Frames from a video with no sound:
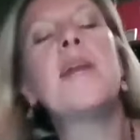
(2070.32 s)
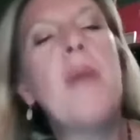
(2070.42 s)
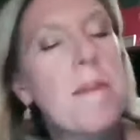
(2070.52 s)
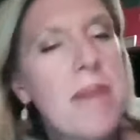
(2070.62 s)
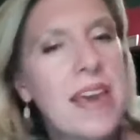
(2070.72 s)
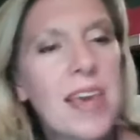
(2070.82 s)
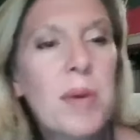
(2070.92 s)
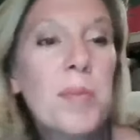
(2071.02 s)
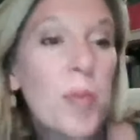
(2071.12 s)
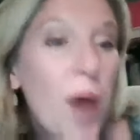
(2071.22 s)
about making
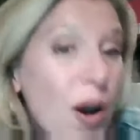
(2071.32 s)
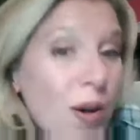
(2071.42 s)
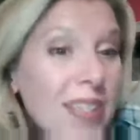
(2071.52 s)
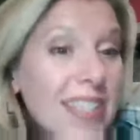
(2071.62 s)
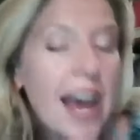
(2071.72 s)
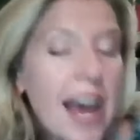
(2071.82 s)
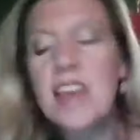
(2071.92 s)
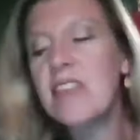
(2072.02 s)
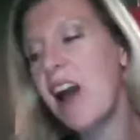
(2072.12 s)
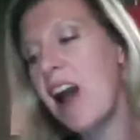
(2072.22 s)
people post. I
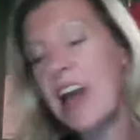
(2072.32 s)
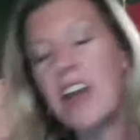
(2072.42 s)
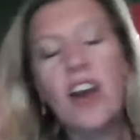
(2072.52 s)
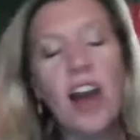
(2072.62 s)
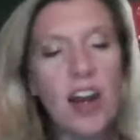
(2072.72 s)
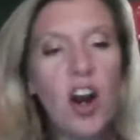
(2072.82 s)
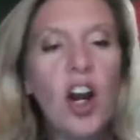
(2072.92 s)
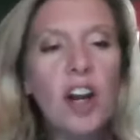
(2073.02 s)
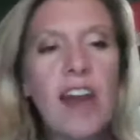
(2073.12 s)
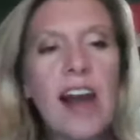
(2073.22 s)
think that I had, yeah. I'd
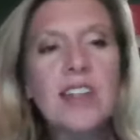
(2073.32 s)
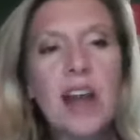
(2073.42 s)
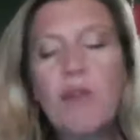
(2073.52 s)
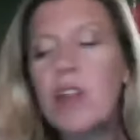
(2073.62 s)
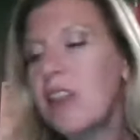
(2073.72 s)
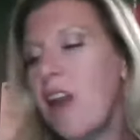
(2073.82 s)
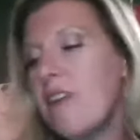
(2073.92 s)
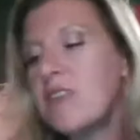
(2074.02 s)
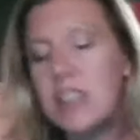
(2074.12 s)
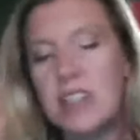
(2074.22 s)
heard that, so I really
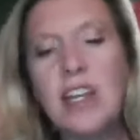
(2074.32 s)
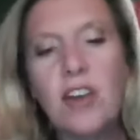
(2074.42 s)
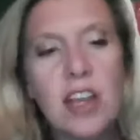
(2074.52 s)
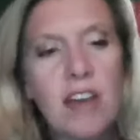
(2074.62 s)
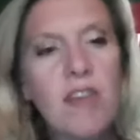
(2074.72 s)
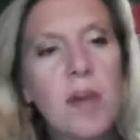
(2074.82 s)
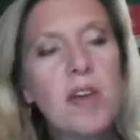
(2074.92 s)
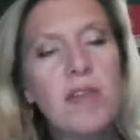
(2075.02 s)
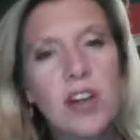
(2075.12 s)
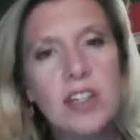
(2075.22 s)
loved just hearing it from yeah.
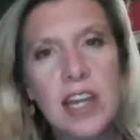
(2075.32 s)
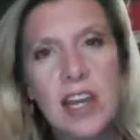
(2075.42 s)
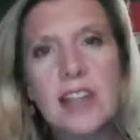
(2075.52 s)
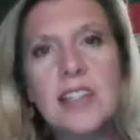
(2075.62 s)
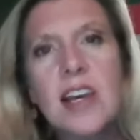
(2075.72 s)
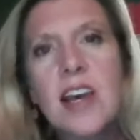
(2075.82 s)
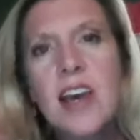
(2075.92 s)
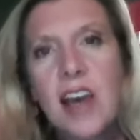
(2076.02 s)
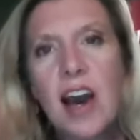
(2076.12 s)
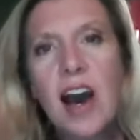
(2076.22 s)
you firsthand.
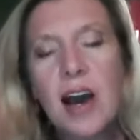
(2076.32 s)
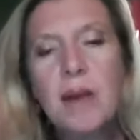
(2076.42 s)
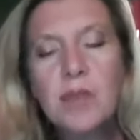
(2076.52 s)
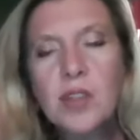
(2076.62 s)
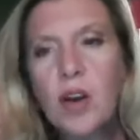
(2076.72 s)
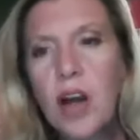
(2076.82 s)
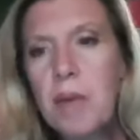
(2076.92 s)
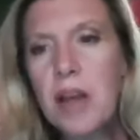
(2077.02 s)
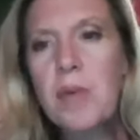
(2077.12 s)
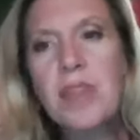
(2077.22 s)
Um, yes. so
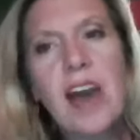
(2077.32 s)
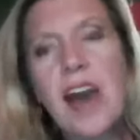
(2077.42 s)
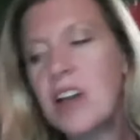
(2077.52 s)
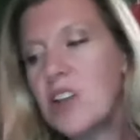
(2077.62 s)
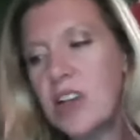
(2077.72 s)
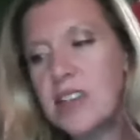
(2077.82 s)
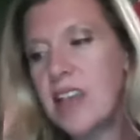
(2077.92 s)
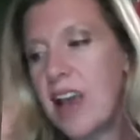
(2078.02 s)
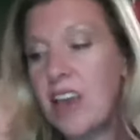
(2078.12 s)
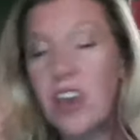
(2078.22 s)
coming up with that and just
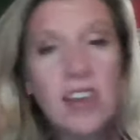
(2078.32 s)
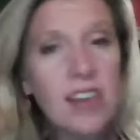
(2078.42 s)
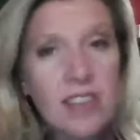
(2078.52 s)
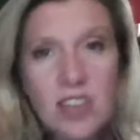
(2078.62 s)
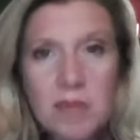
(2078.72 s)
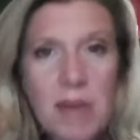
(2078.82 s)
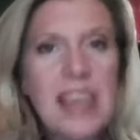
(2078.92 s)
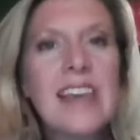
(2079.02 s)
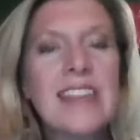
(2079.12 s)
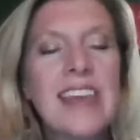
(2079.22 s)
saying, just
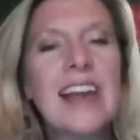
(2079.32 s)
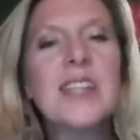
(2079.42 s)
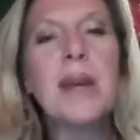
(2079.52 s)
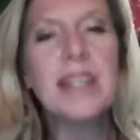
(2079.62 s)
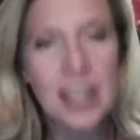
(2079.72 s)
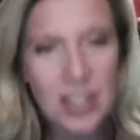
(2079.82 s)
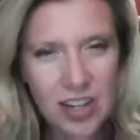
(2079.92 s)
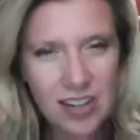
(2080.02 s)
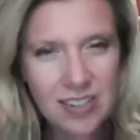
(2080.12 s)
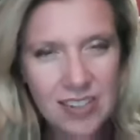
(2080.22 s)
making it the
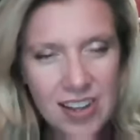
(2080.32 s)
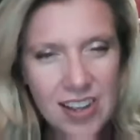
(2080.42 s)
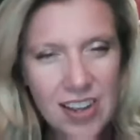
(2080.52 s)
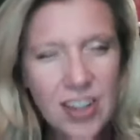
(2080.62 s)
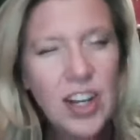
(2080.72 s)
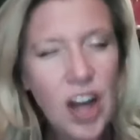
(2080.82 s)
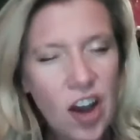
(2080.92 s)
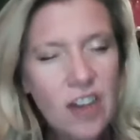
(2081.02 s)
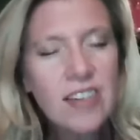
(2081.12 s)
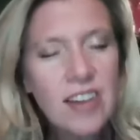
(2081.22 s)
expectation. Yes,
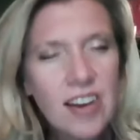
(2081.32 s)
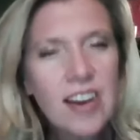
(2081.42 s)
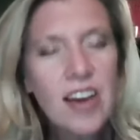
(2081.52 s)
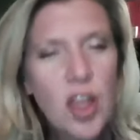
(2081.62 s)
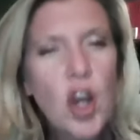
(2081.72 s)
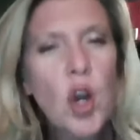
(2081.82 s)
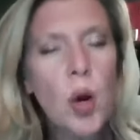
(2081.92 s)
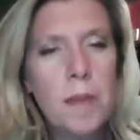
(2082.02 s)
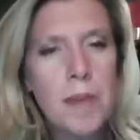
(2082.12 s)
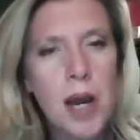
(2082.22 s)
and make it make it
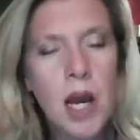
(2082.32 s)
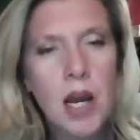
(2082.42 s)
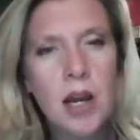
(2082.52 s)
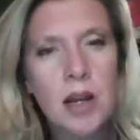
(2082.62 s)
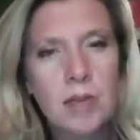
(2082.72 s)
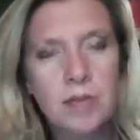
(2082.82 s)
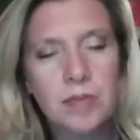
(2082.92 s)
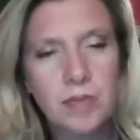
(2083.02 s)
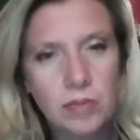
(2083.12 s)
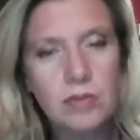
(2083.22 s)
about
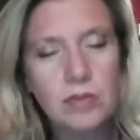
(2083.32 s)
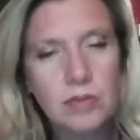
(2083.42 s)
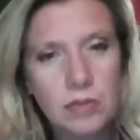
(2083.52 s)
helping people